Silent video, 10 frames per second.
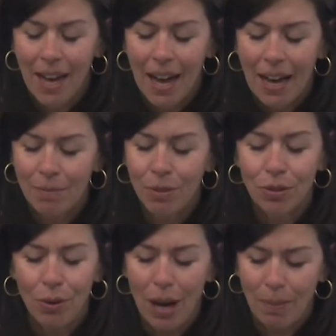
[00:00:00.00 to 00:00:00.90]
I am
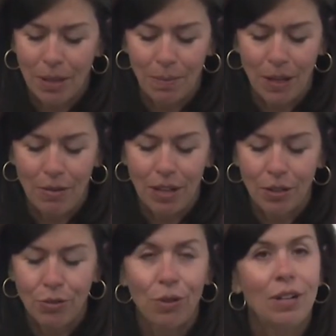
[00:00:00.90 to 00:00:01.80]
so happy to bring you the
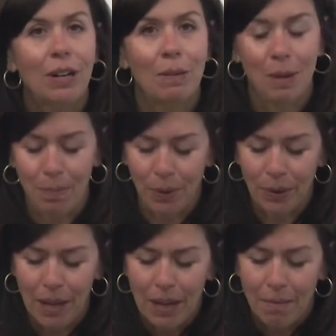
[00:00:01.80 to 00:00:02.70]
extraordinary
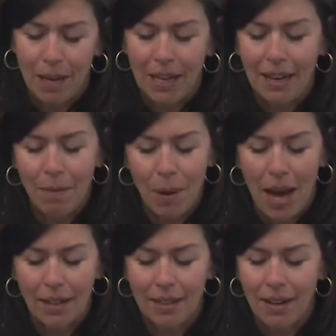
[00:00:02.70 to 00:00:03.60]
people making an
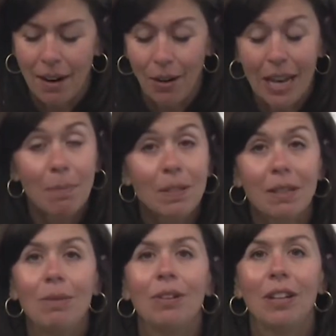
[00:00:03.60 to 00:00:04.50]
impact on our campus
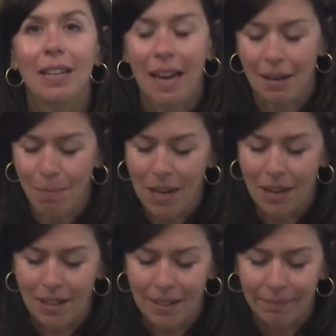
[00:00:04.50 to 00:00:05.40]
community and
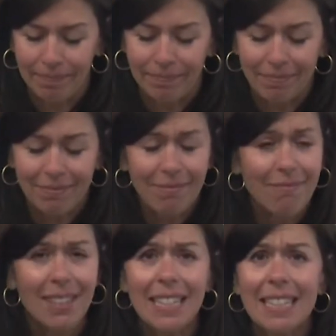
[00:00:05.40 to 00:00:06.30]
beyond.
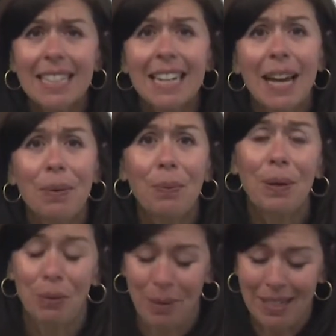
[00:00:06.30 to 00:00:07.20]
Today,
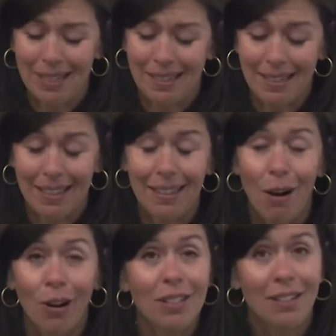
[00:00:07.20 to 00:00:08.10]
we will be discussing the
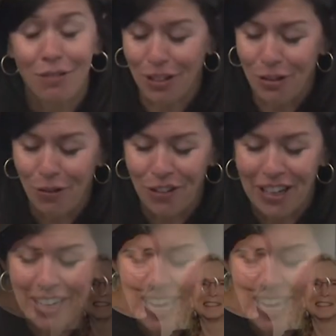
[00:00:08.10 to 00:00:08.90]
arts at Villanova,